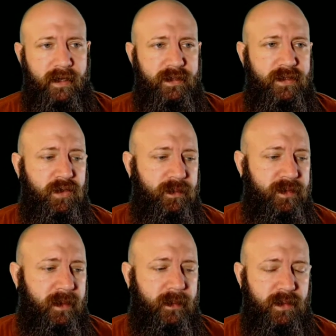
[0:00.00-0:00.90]

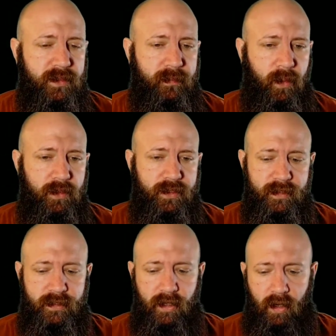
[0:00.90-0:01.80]
assume that most
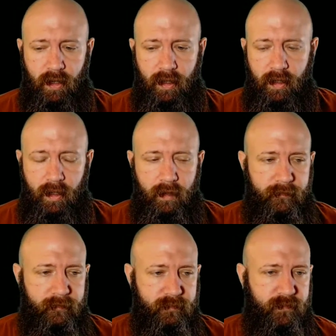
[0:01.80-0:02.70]
abortions are
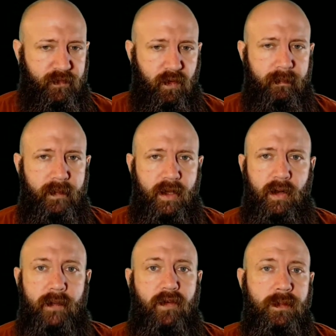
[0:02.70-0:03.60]
for
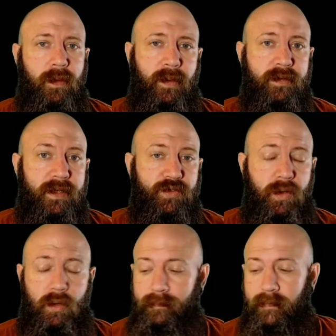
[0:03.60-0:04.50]
a form of birth
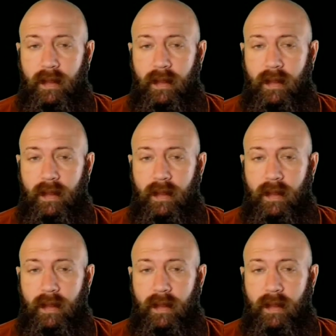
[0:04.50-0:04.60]
control.